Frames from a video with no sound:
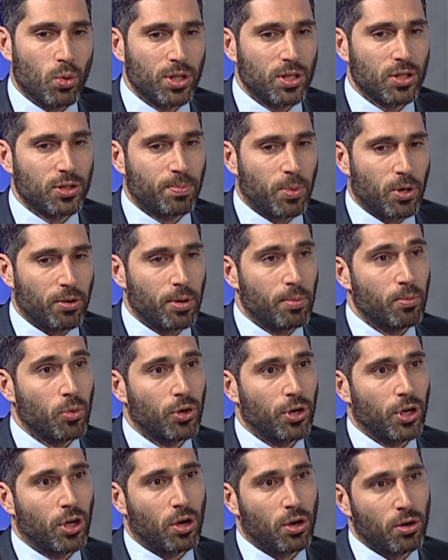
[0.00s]
what is probably
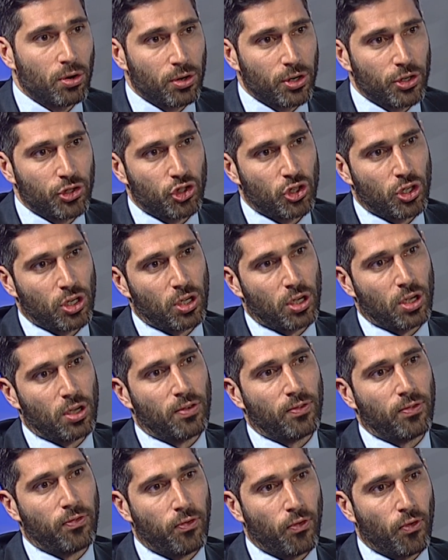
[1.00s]
more
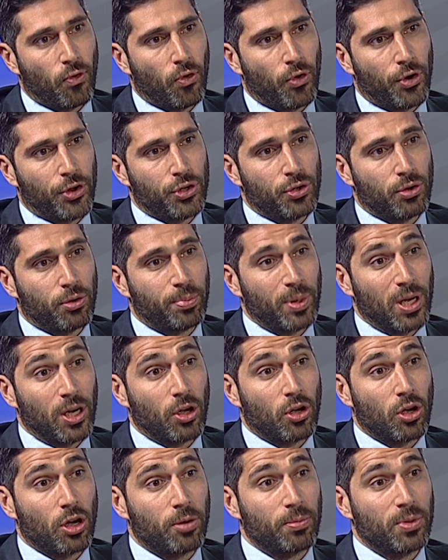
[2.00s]
encouraging for European
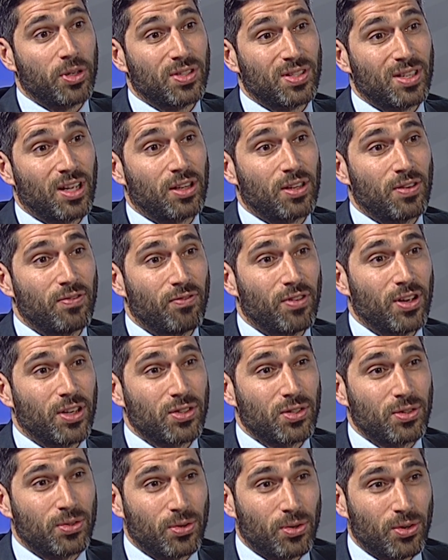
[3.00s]
economy is that
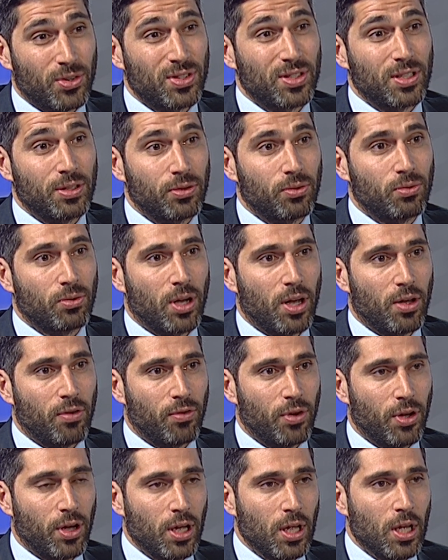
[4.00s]
investors seem to
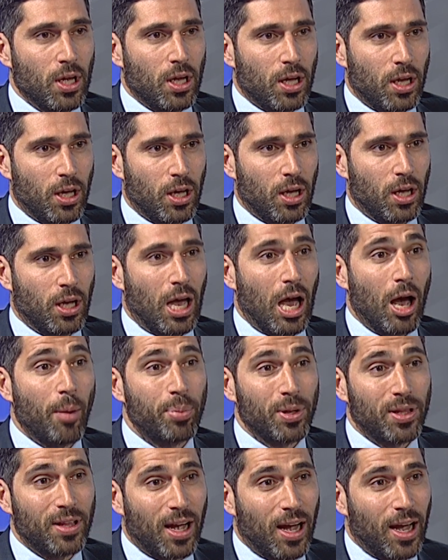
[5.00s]
have
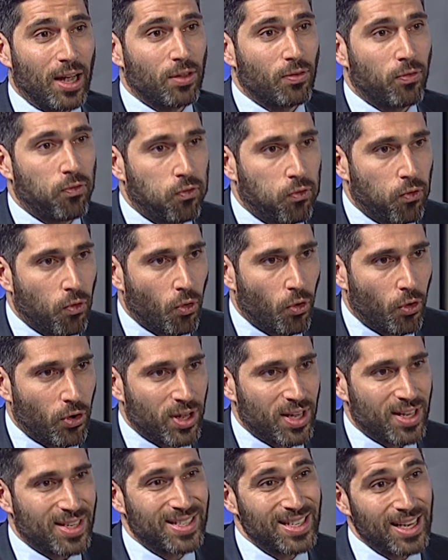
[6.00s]
appetite
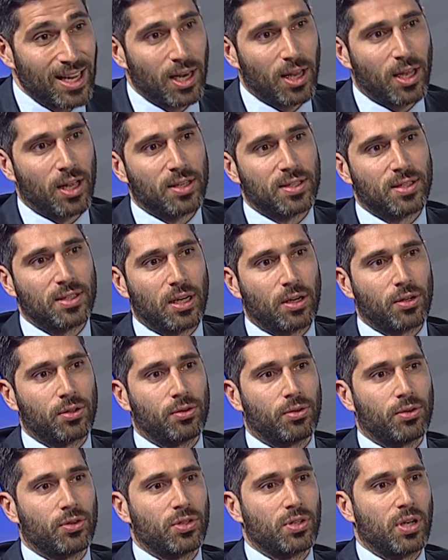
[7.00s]
for cyclical
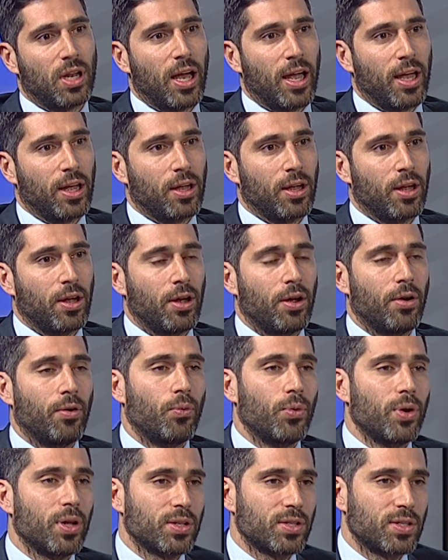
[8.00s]
sectors like
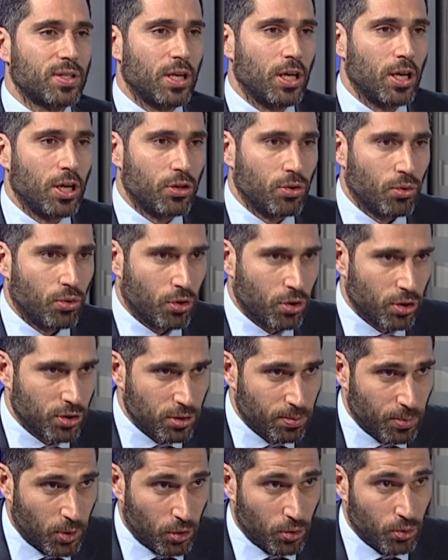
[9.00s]
real estate or
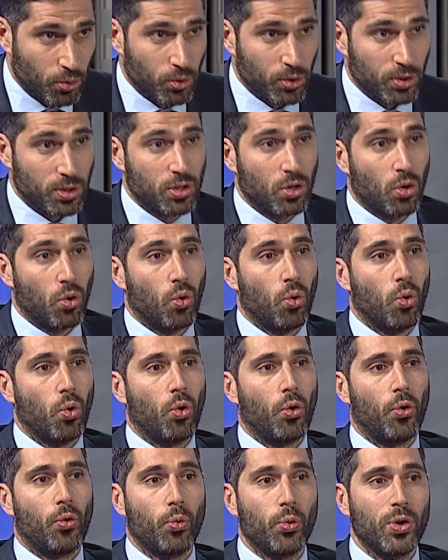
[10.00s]
consumer goods
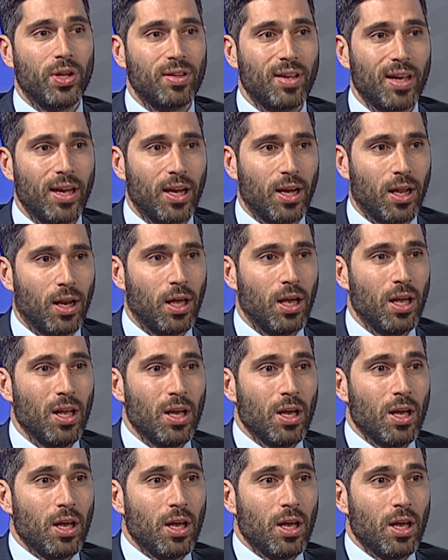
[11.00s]
or retail,